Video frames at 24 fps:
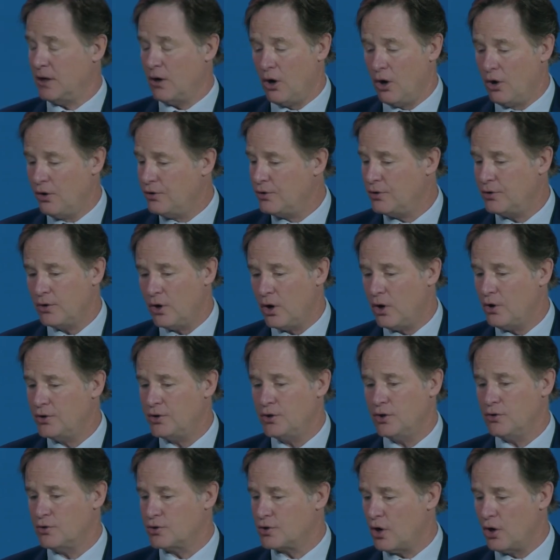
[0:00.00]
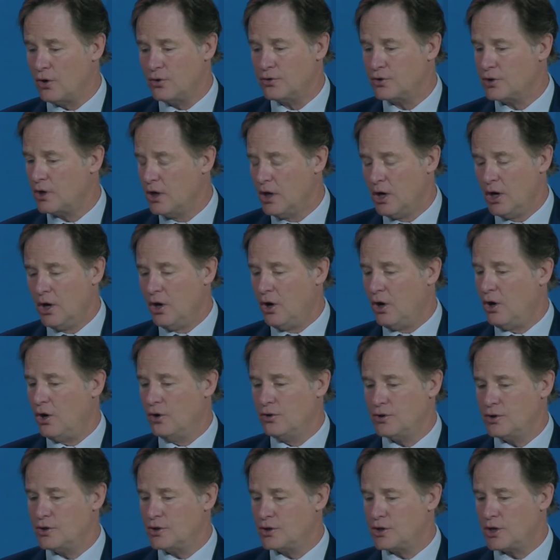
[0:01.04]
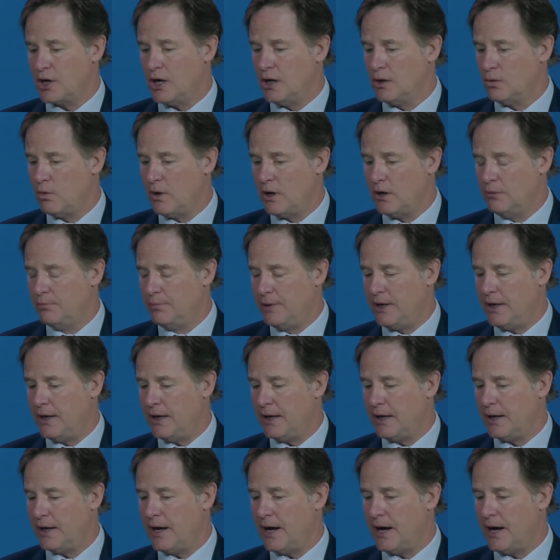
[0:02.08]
on, on use, on, on child well-being.